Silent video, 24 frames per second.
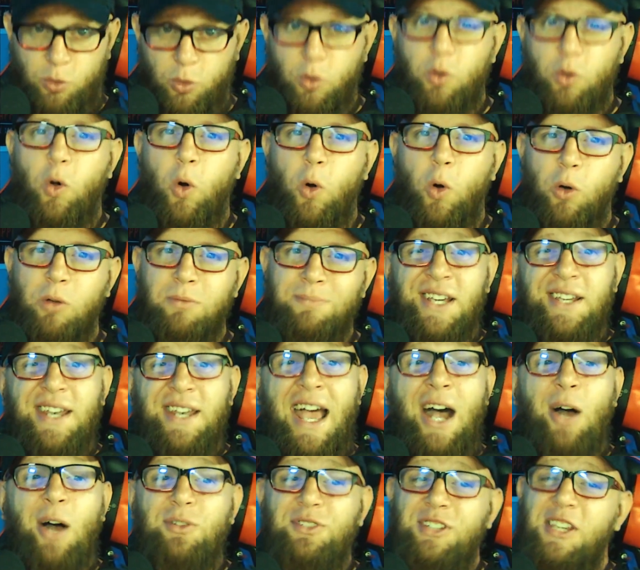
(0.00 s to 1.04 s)
Cool.
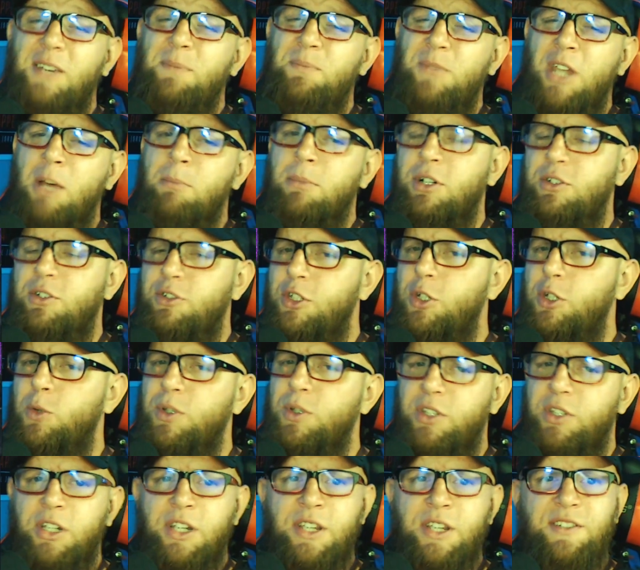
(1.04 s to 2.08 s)
Now, tip number two
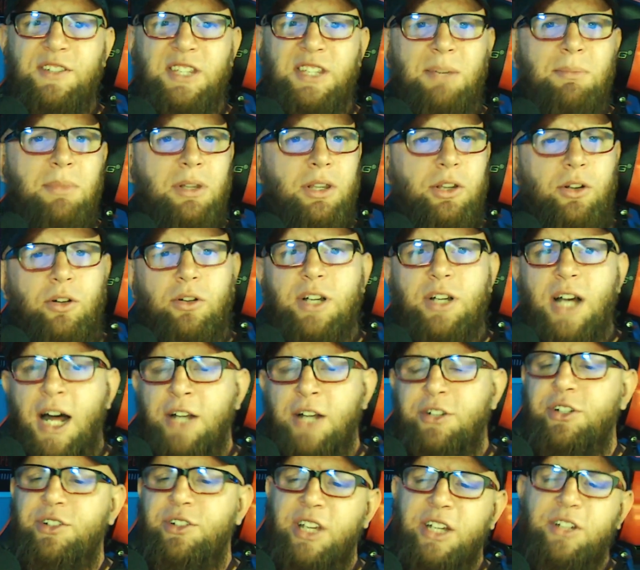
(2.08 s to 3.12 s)
is going to seem a little
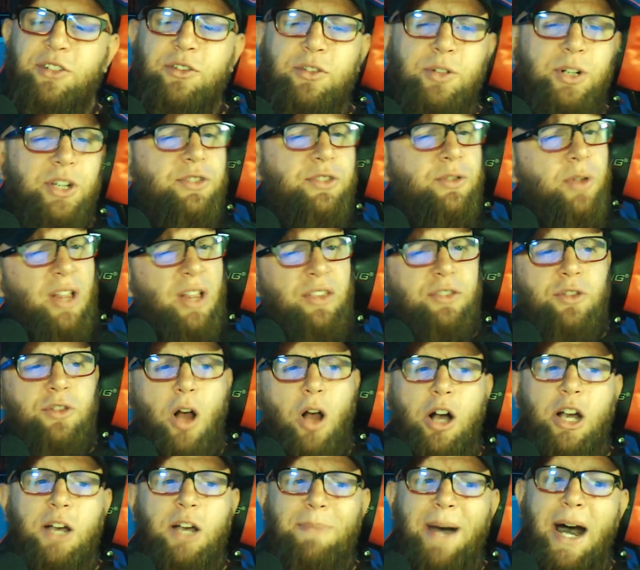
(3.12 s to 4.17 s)
contradictory, so let's
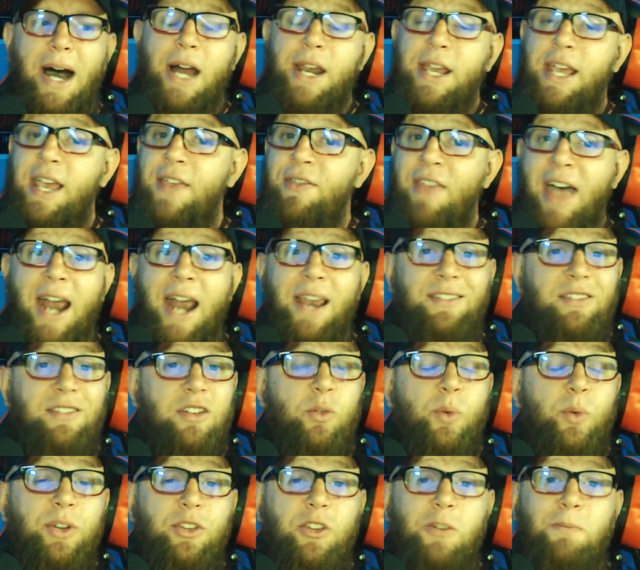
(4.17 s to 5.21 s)
talk about it, and that is
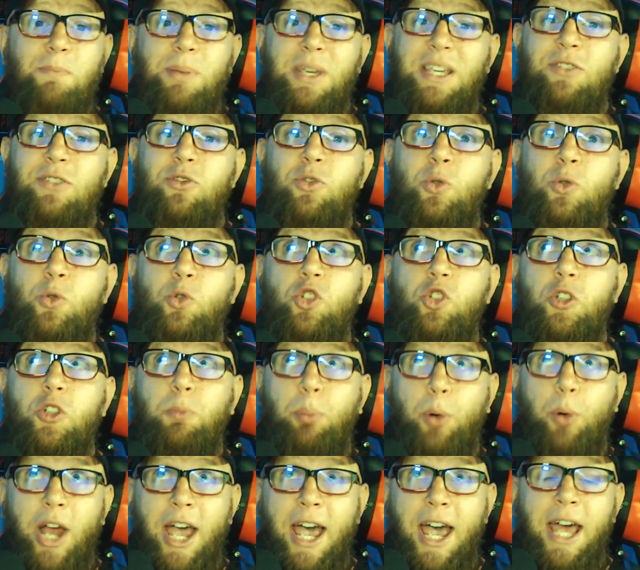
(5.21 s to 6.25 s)
going to be to
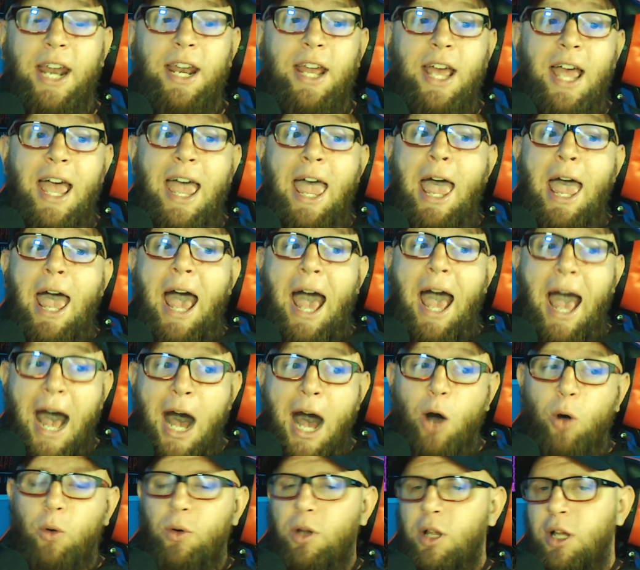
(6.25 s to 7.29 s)
spread
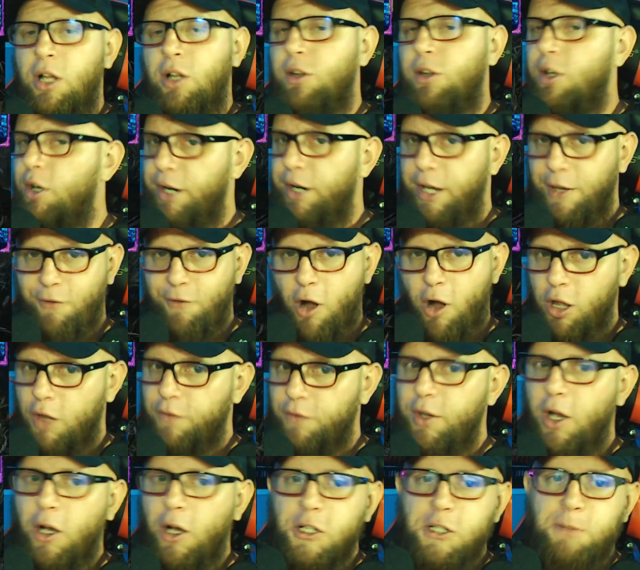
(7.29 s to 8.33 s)
out. Look, if all of
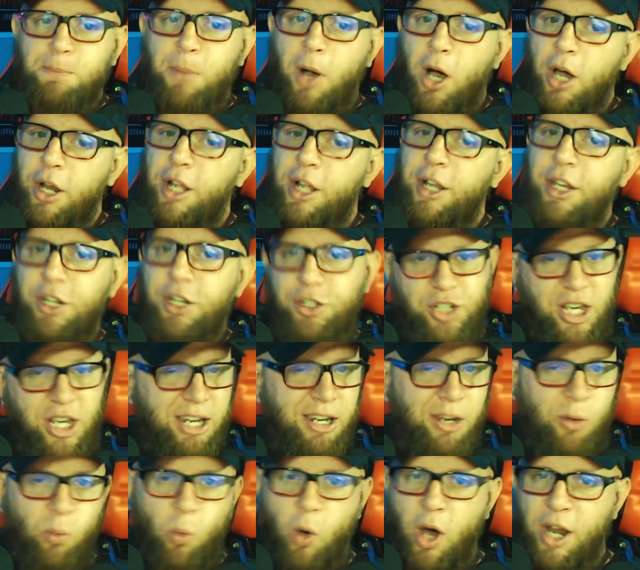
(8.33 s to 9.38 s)
y'all spawn on a gen
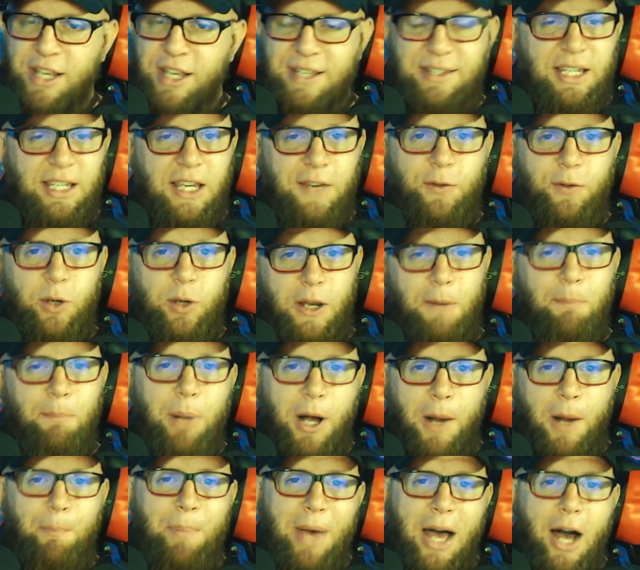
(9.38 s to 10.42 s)
and want to see if you can
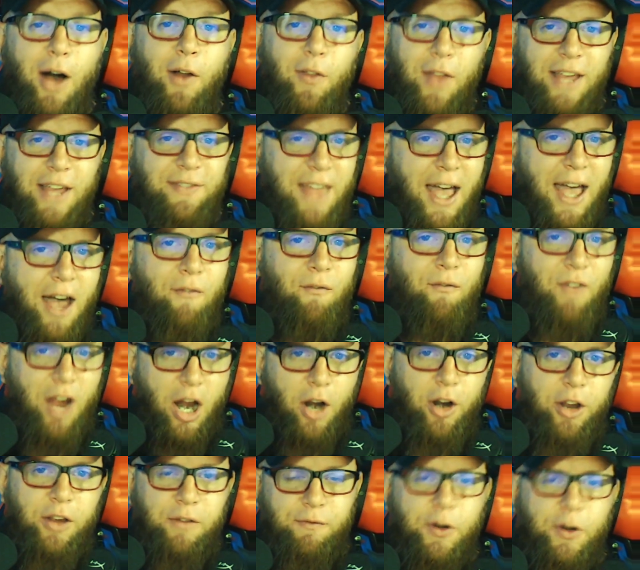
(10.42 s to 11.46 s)
pump out like that
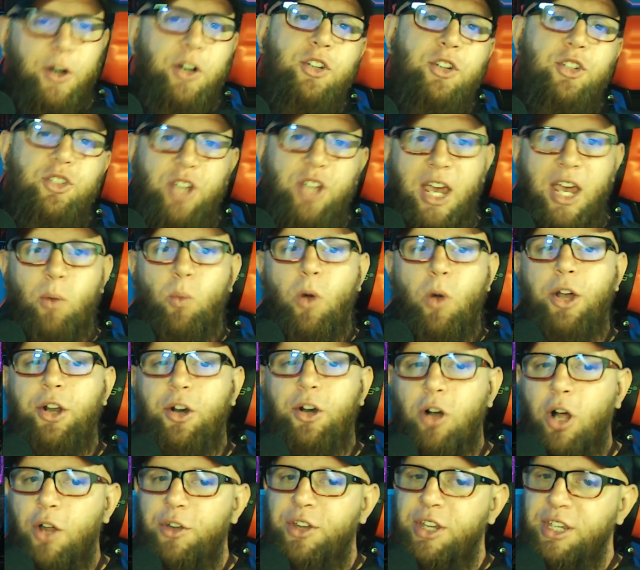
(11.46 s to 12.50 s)
very first gen while you're
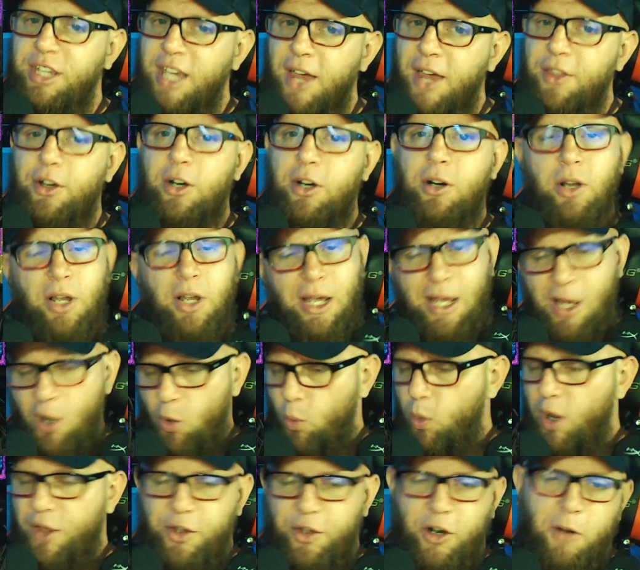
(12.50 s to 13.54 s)
all together,
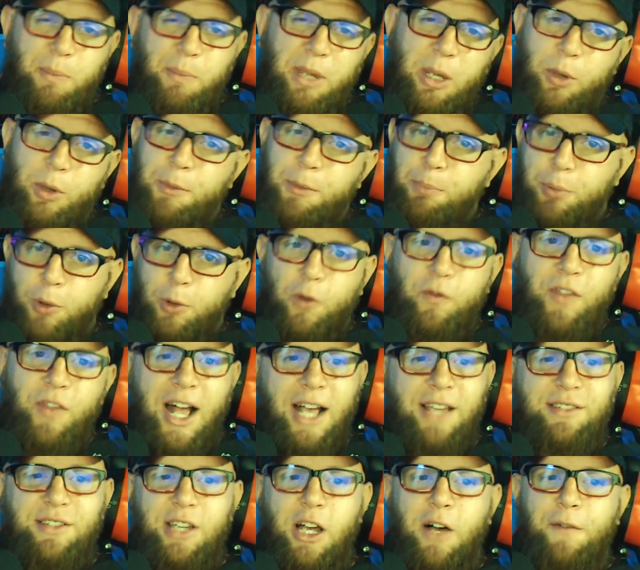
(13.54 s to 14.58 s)
whether it be with Prove
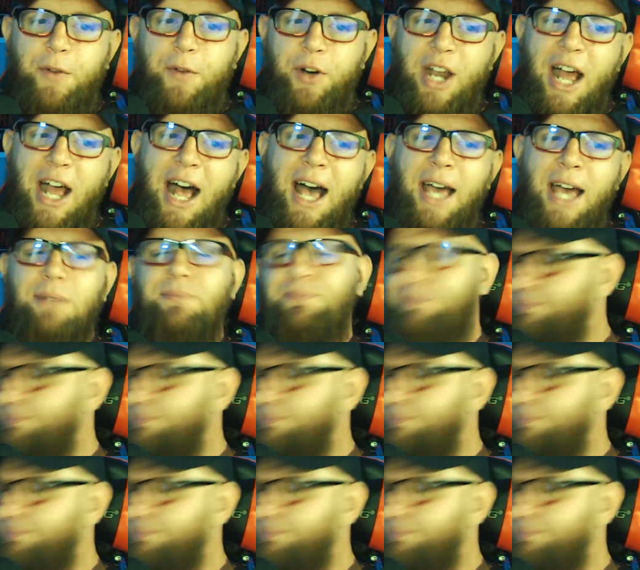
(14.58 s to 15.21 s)
Thyself or not,